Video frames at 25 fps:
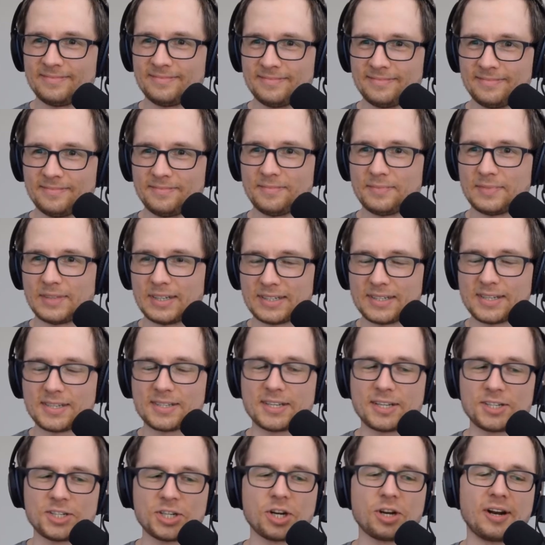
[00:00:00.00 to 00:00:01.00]
This is
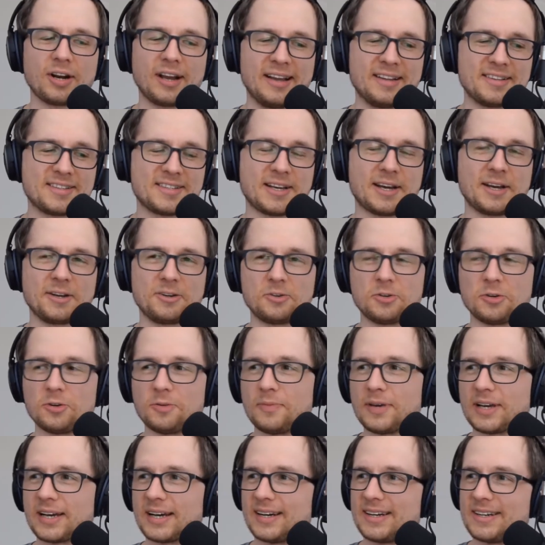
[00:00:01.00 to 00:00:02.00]
such a good insight too,
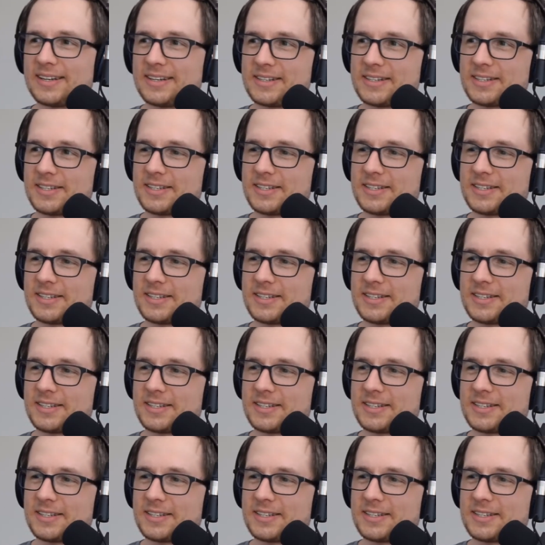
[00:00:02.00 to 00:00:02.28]
because